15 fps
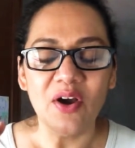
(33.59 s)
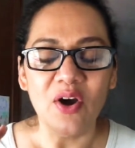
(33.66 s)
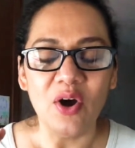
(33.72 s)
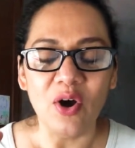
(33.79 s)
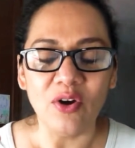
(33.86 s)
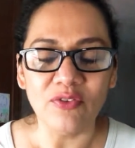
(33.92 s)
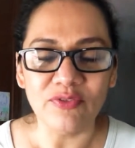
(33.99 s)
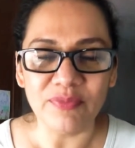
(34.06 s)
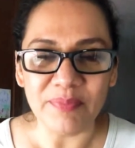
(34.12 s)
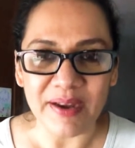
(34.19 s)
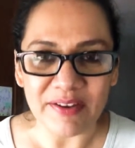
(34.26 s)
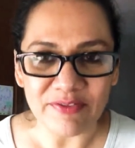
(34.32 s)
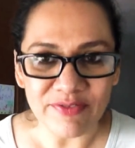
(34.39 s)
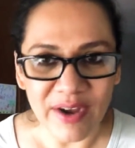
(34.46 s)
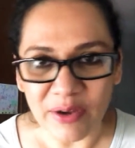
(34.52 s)
of my
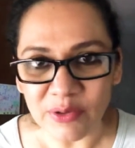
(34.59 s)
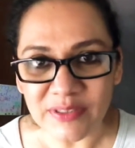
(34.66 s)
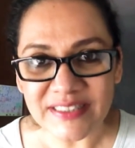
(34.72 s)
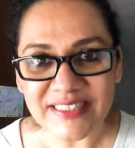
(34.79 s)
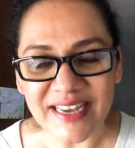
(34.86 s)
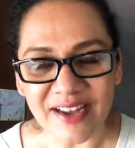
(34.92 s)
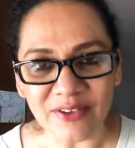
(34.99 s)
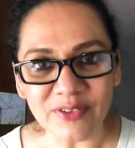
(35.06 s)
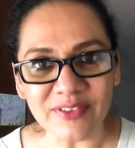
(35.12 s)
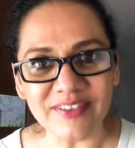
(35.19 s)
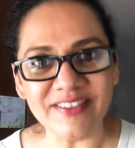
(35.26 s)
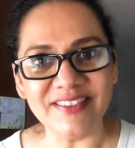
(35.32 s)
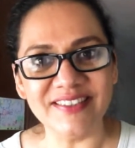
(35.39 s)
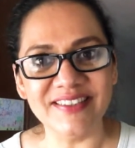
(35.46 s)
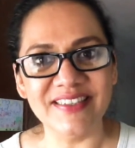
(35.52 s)
vowel
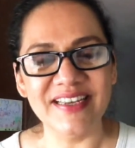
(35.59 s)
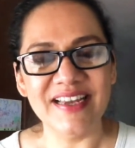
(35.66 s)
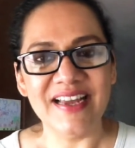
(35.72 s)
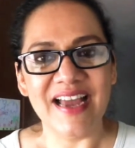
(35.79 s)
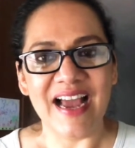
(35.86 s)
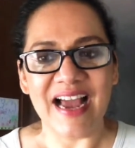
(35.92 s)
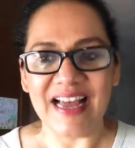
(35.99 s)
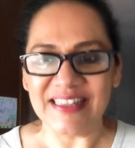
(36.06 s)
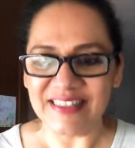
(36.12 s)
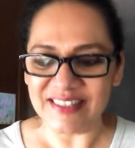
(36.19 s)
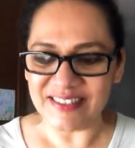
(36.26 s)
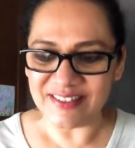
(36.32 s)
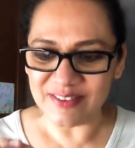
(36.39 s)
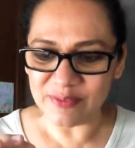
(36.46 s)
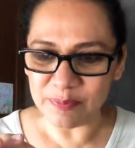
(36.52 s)
sounds and the
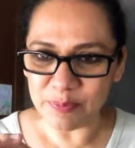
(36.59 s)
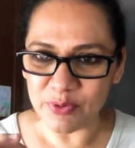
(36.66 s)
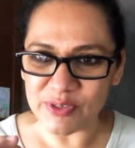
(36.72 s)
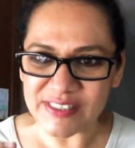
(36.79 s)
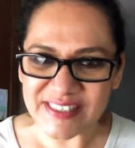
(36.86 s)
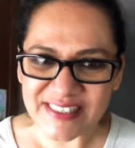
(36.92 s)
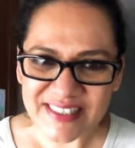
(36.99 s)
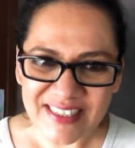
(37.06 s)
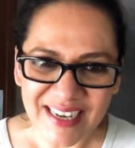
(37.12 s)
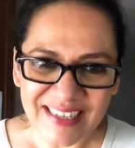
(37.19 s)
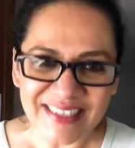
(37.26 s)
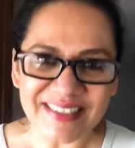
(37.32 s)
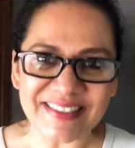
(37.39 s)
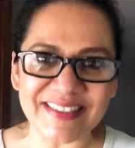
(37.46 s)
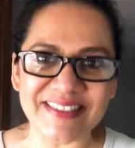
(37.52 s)

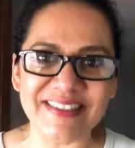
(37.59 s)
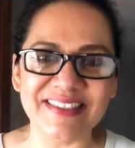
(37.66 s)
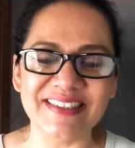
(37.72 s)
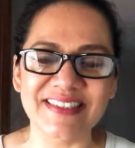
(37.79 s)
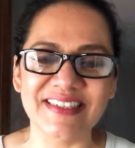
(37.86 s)
precise